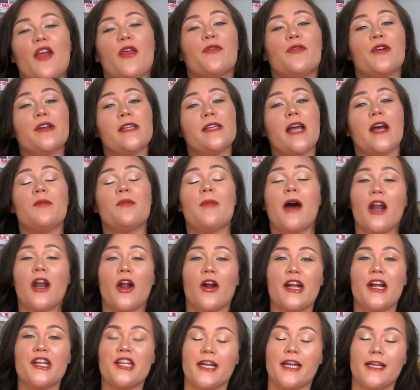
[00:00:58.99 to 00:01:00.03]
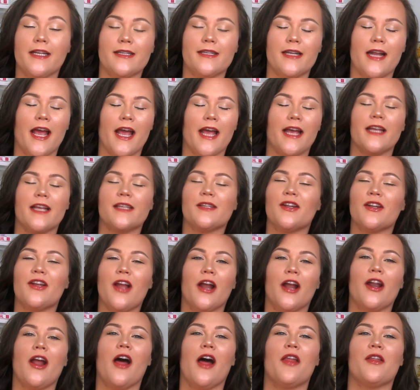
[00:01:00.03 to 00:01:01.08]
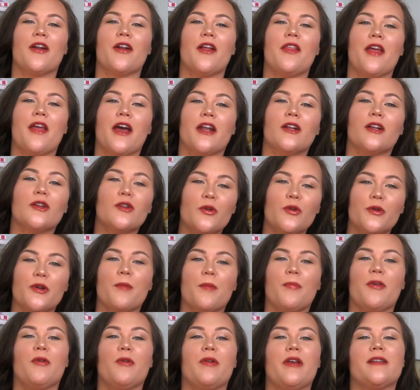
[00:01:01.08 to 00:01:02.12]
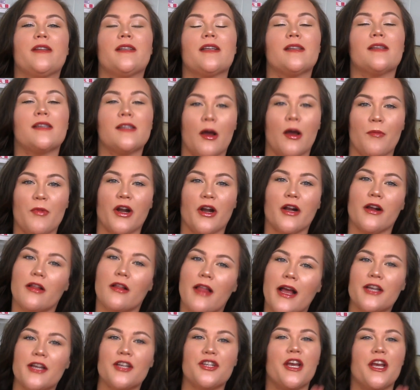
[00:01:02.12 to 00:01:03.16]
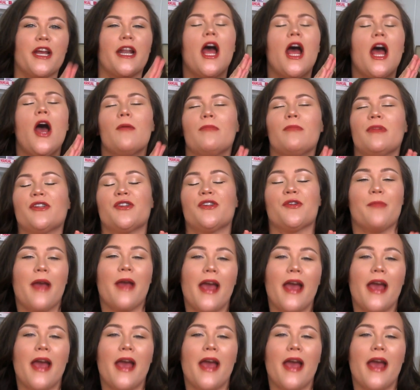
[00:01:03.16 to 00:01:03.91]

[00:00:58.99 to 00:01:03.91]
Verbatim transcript: Now, the first item on our agenda today is none other than Lunar Beauty's summer collection. Mr.